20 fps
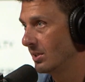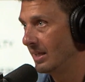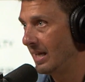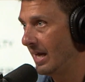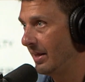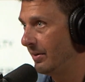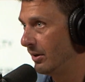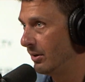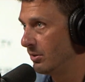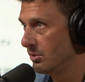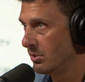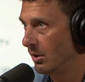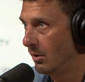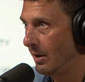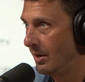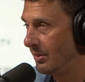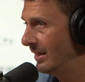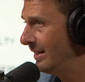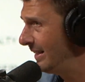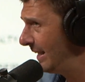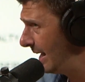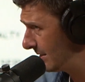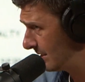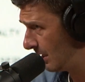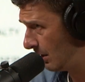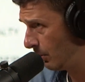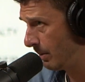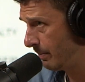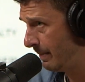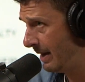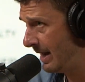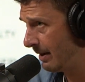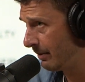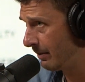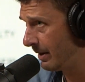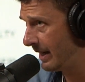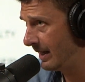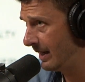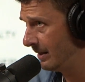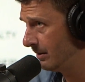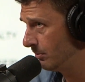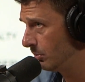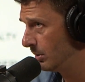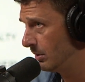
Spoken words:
together. So I think that's how we met, right?